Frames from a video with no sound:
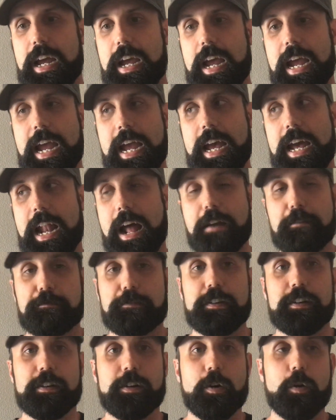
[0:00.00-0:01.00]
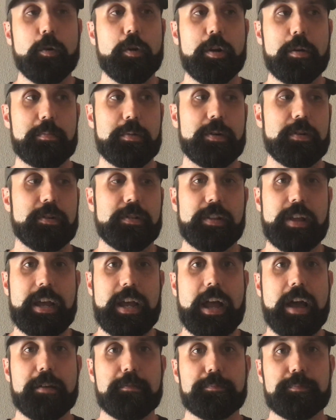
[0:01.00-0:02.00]
And I feel horrible. Like,
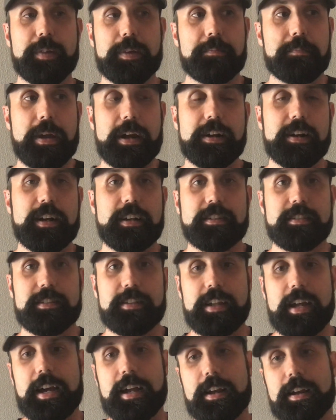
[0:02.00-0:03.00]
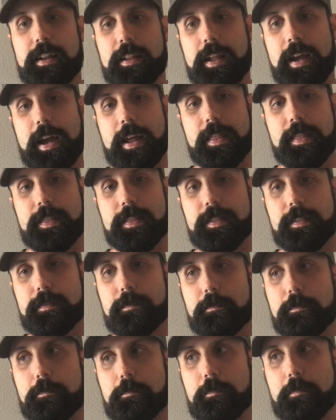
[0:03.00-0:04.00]
I'm embarrassed that
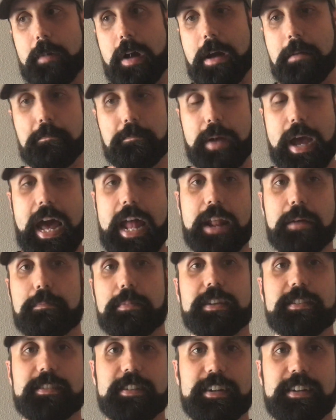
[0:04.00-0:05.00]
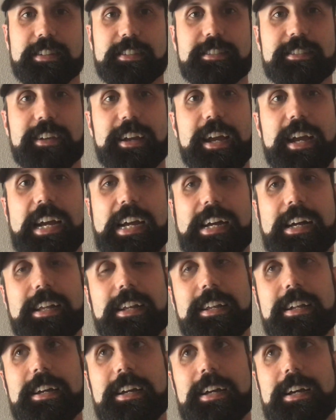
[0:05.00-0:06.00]
I'm bad at business. And